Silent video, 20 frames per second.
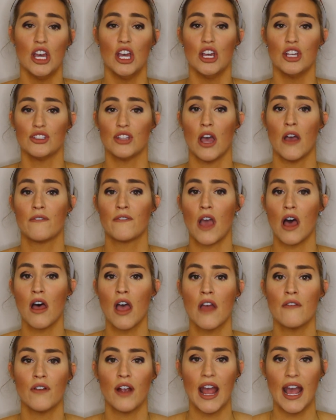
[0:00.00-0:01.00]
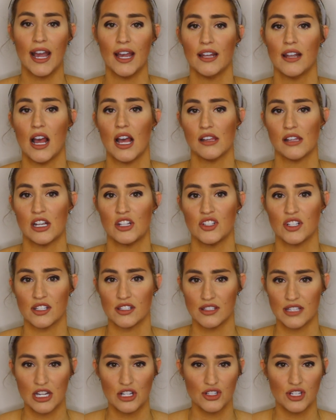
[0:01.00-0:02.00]
So if y'all ever had eyelash
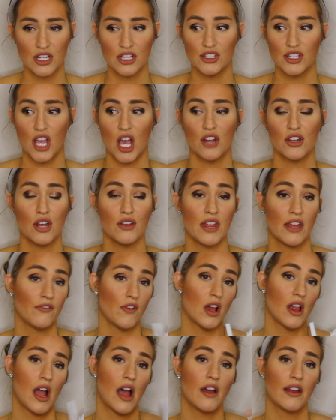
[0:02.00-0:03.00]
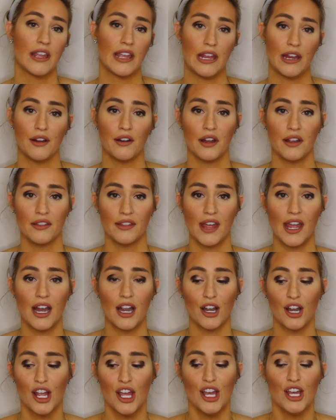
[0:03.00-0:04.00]
extensions, y'all know they fall out here and
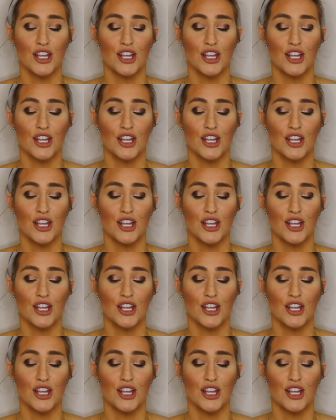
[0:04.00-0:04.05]
there.